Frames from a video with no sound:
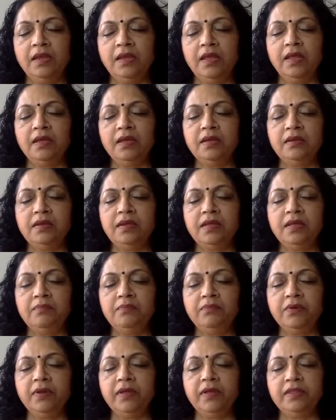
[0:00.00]
Take a
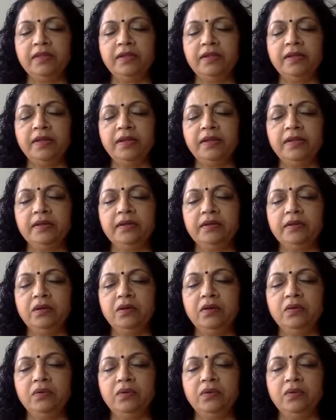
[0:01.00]
deep breath and let it
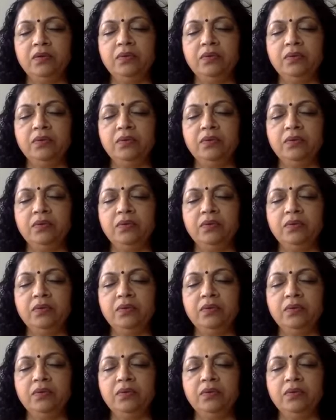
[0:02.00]
go.